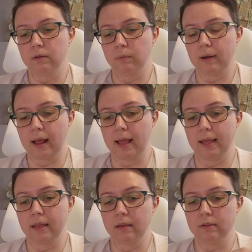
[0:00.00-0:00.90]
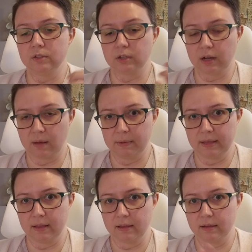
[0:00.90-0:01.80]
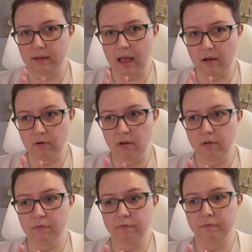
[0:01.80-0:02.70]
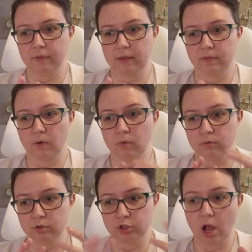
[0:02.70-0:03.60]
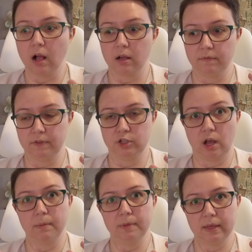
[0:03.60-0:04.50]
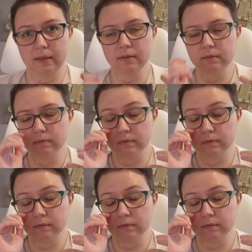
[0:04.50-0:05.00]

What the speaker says: when I started coming out of like the whole shock of the job thing,